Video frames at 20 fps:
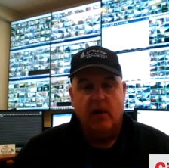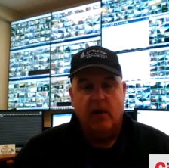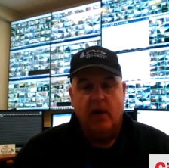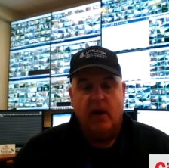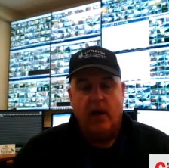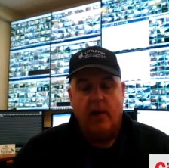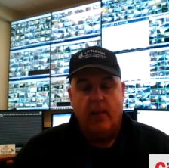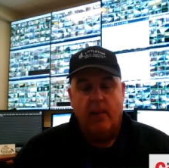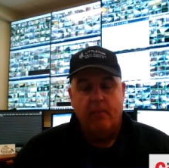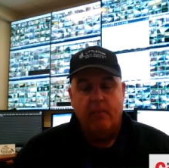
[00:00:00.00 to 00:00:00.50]

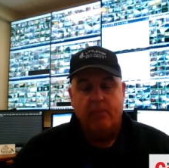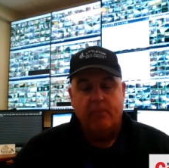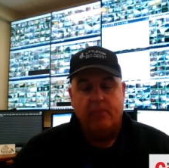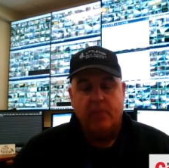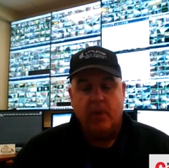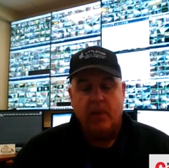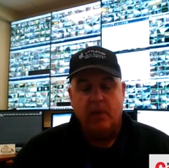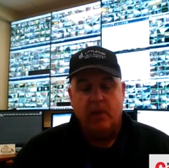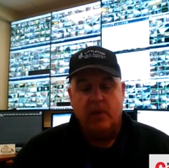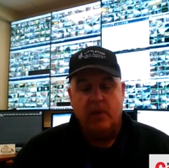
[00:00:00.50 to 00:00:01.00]

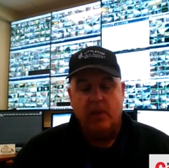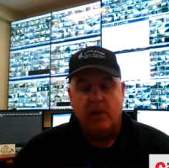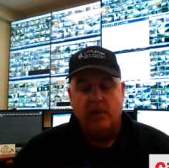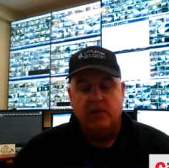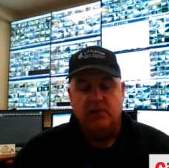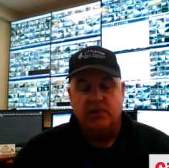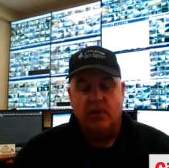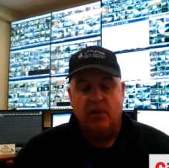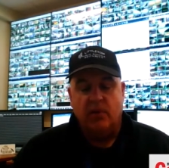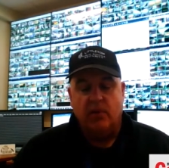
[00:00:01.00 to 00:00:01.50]

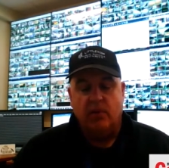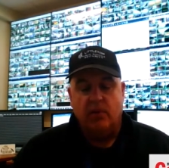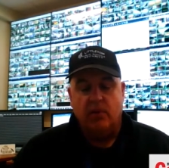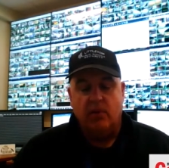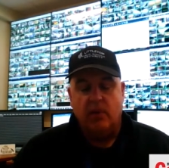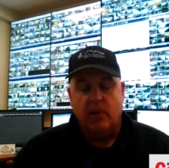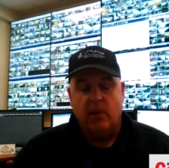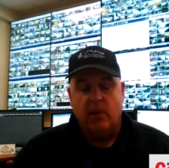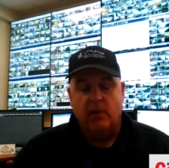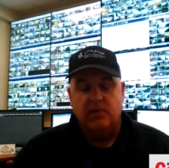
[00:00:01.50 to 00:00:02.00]

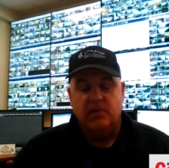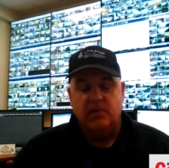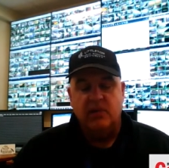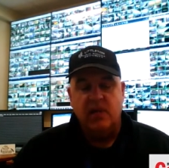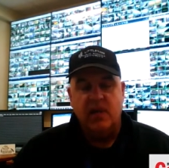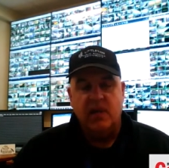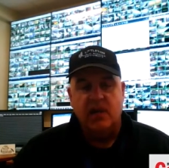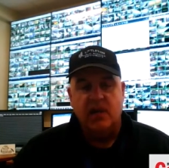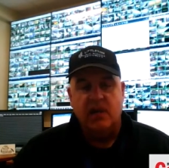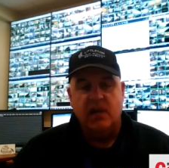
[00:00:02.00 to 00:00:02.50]
So
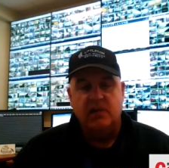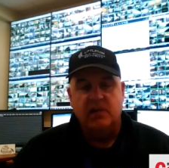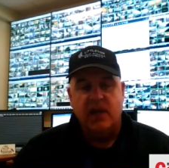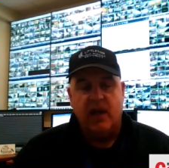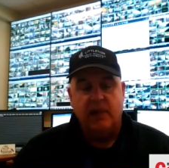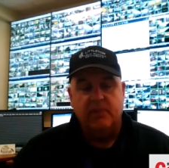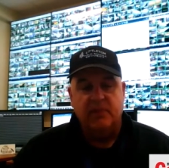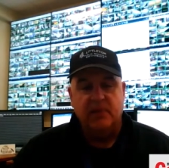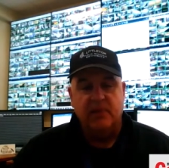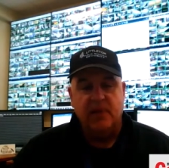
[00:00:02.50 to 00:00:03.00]
seeing these
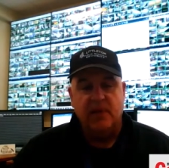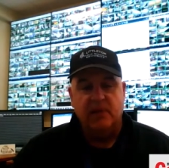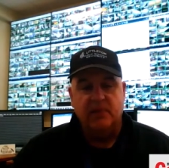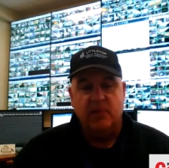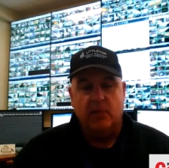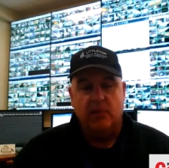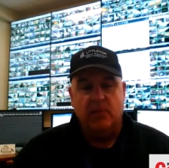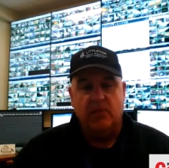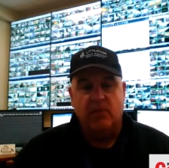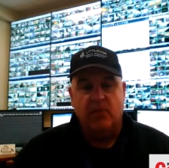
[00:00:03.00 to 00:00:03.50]
types of
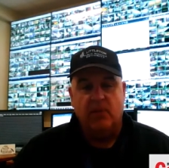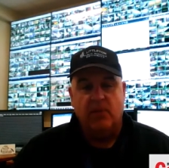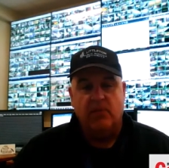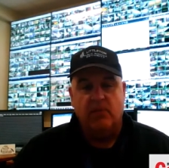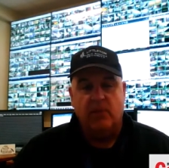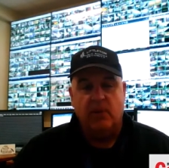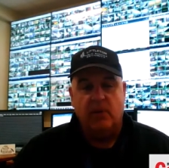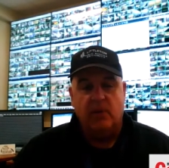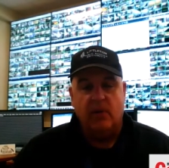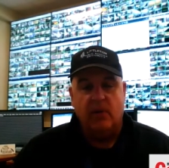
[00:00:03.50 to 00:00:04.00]
things over
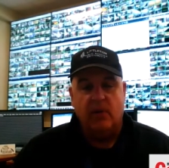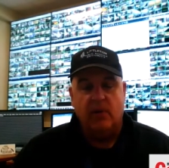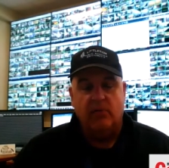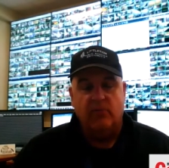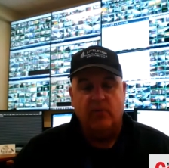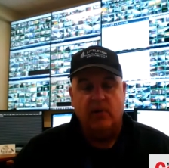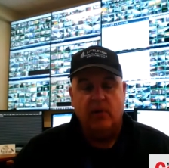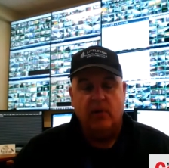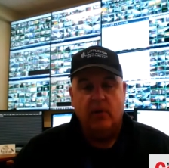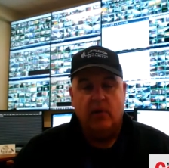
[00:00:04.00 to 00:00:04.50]
33
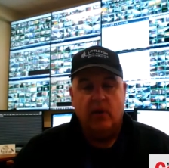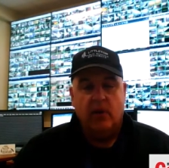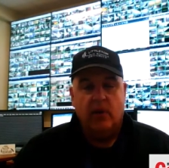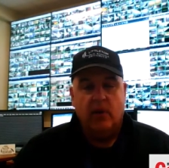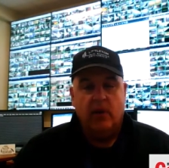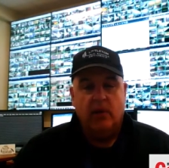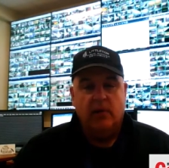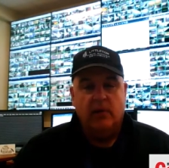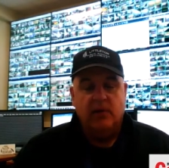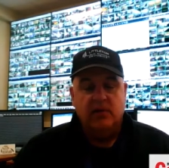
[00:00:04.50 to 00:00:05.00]
years,
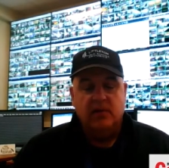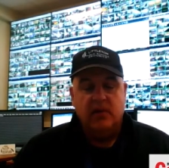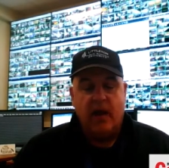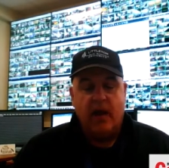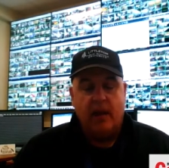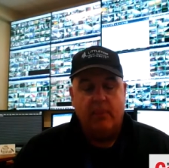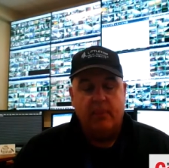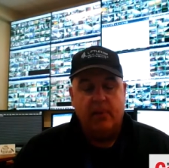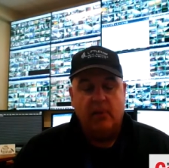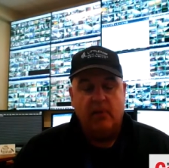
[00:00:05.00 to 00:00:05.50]
this
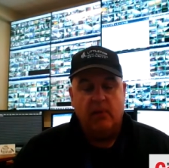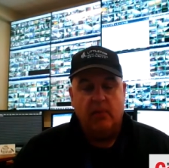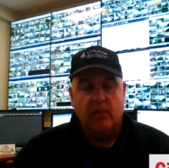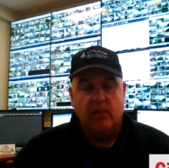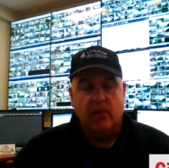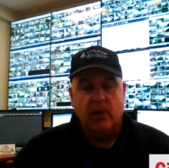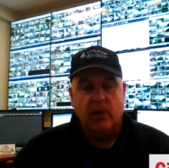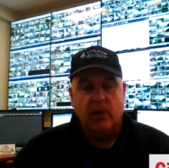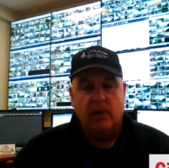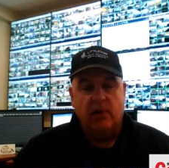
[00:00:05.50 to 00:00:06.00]
topic that
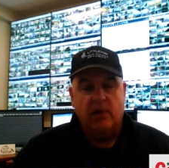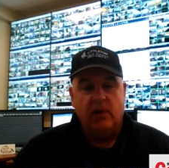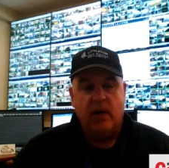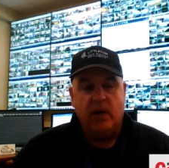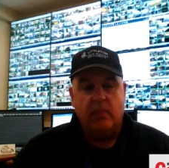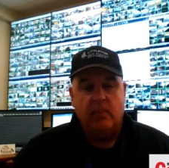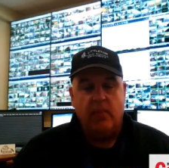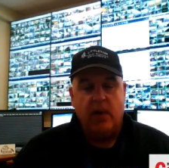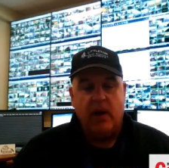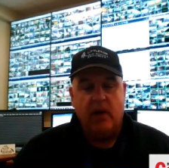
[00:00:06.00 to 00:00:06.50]
we're going to
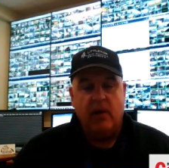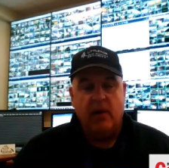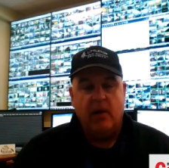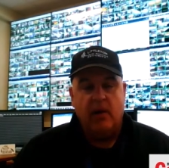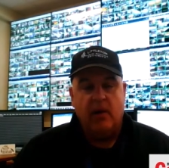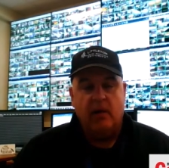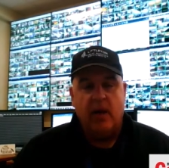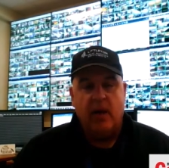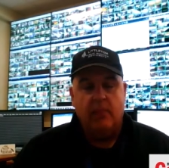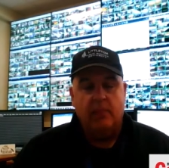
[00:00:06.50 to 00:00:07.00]
talk about in
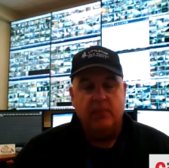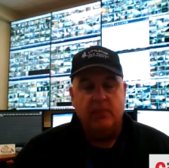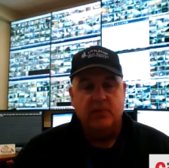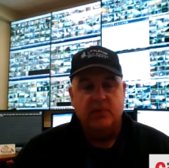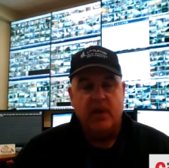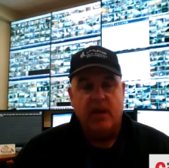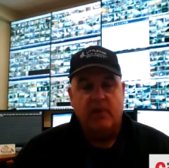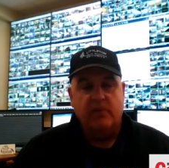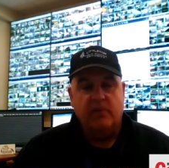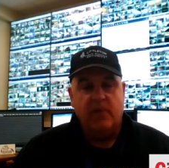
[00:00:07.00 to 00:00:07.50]
our campus
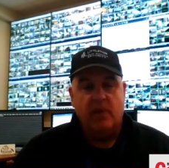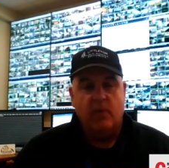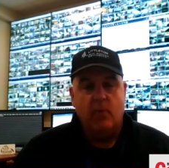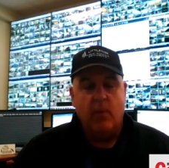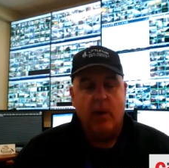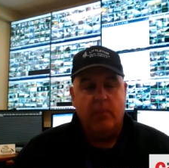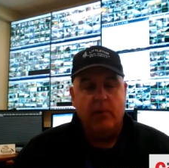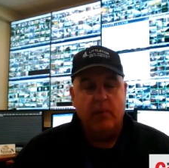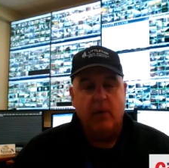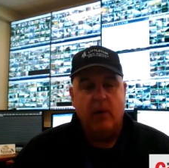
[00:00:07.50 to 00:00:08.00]
safety
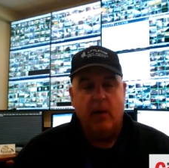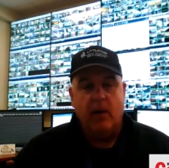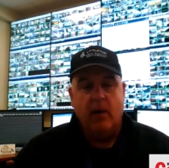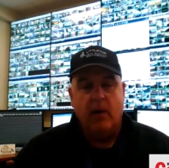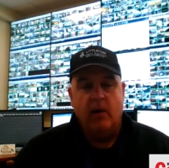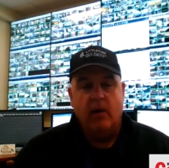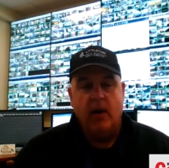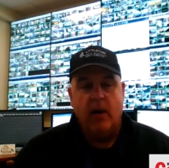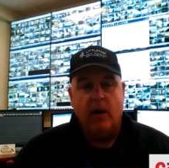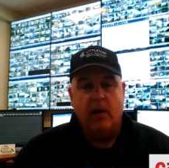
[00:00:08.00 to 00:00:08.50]

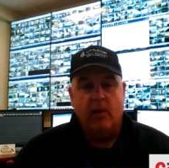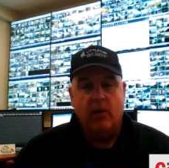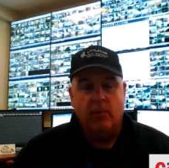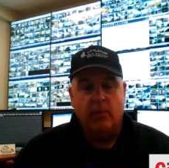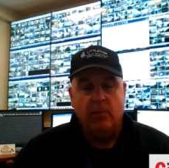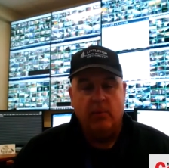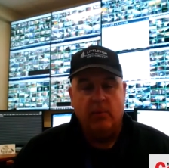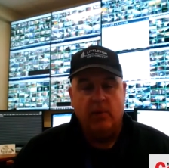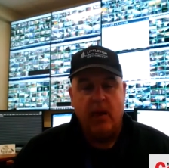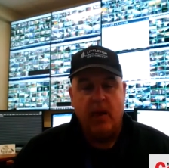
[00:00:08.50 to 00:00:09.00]
webinar and
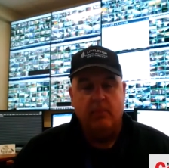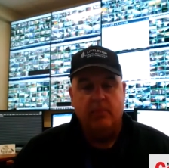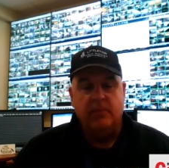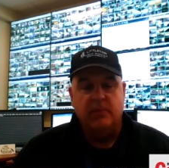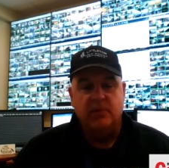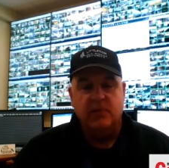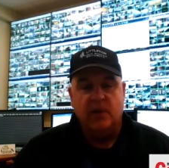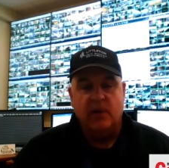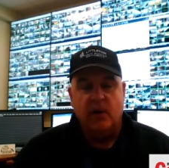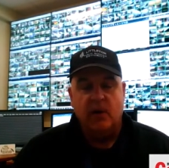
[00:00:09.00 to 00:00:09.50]
over campus
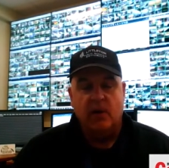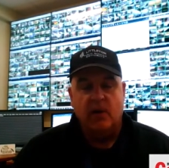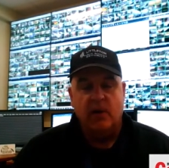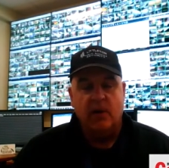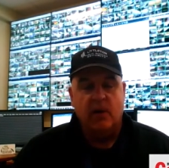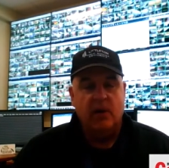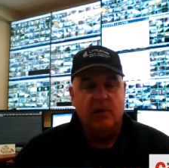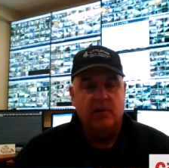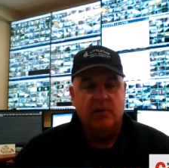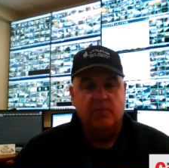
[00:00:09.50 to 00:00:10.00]

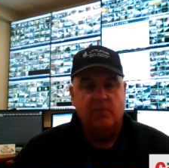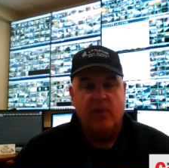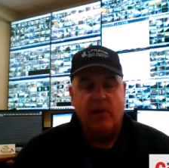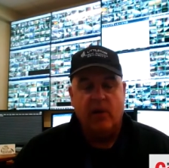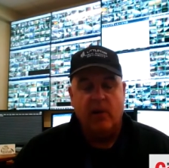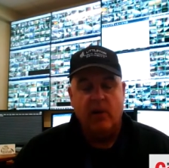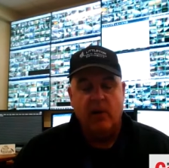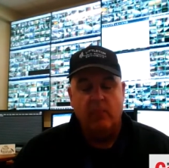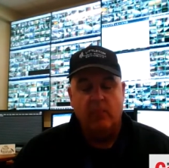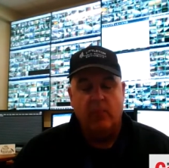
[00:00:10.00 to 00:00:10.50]
security is
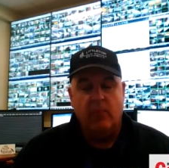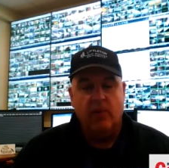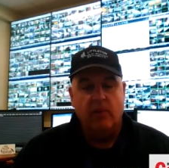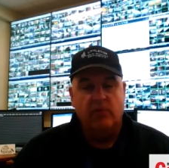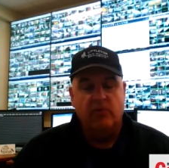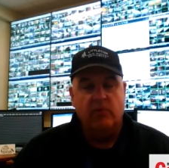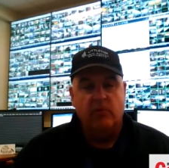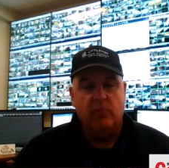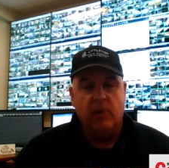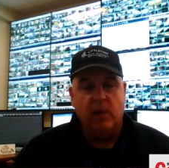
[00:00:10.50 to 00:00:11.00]
very
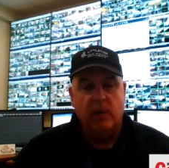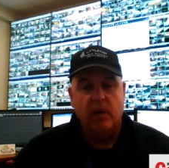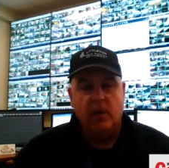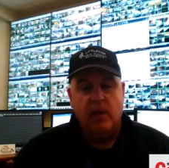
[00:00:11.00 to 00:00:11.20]
important to me,